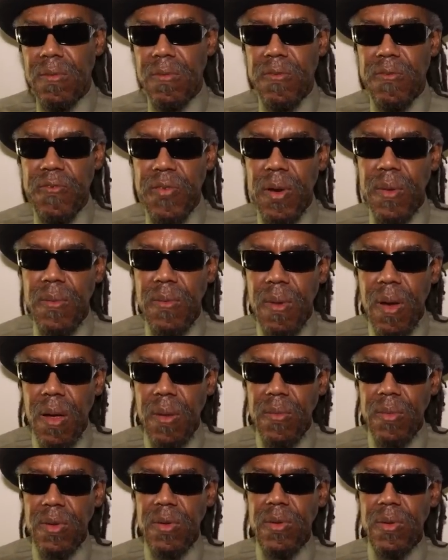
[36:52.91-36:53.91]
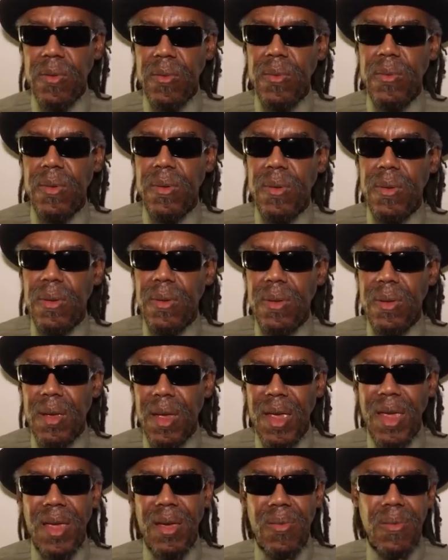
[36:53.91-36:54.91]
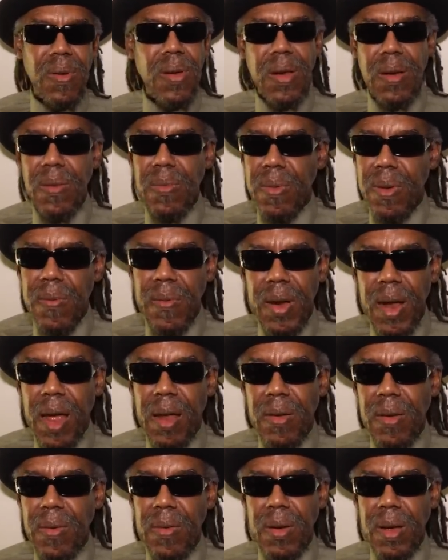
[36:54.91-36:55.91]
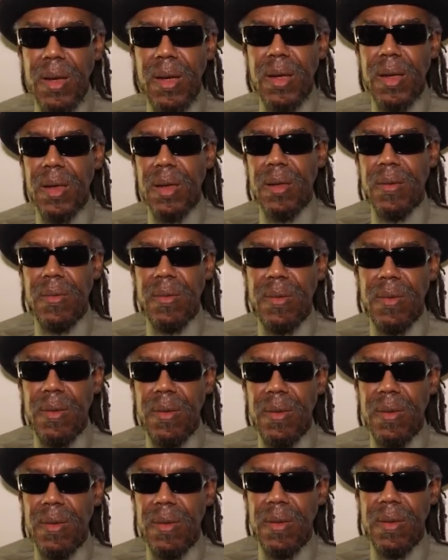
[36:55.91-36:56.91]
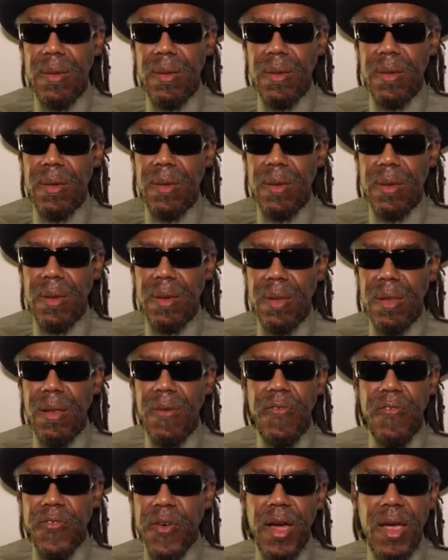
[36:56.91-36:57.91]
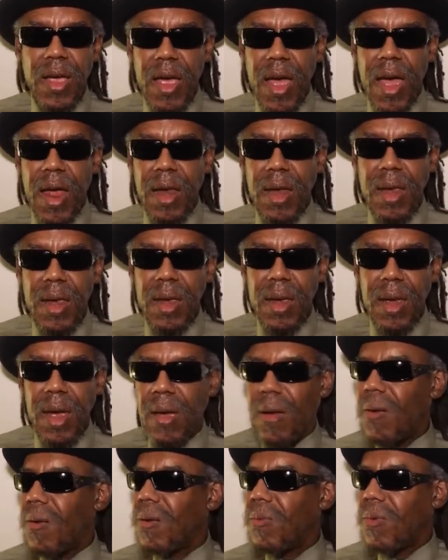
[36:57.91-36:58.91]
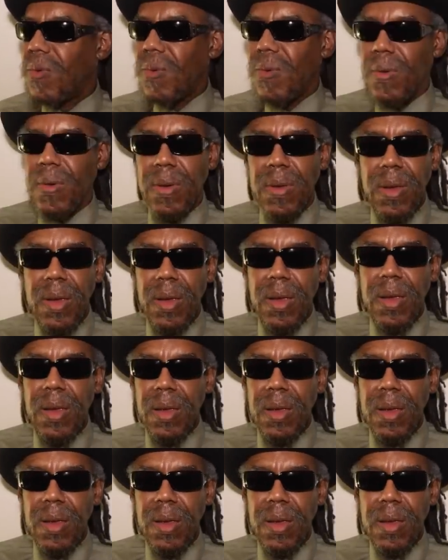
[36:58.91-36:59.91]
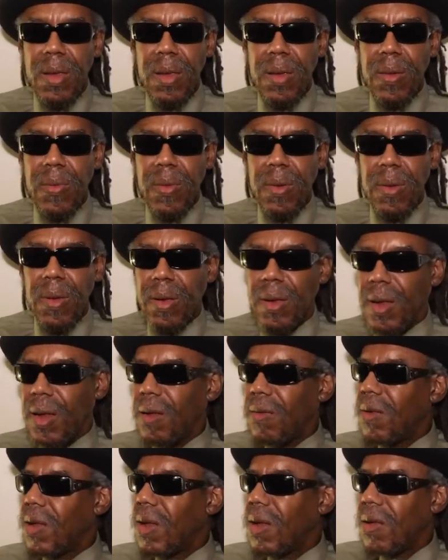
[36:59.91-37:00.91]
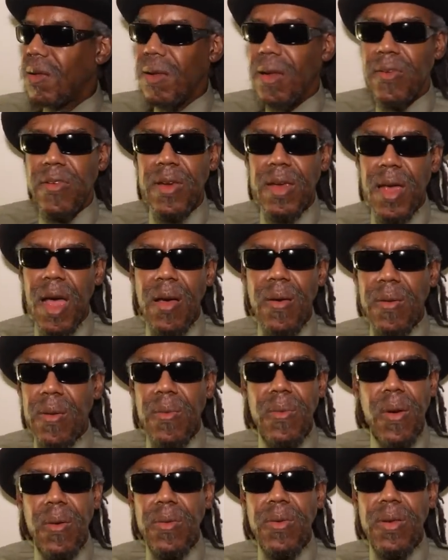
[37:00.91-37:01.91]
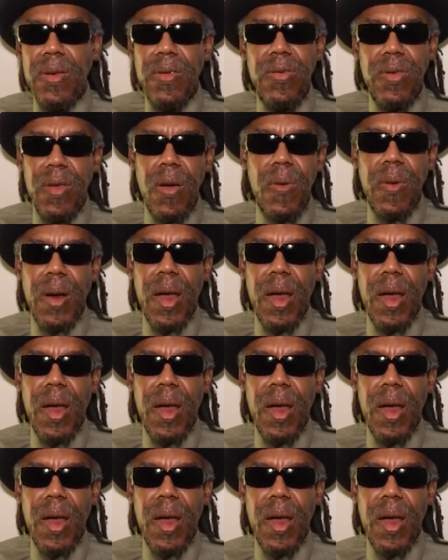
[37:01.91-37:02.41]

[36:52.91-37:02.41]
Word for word: Fuck wrong with you? I ain't going nowhere without no guns. The fuck out of here. I don't go. These niggas in Chicago don't go to the store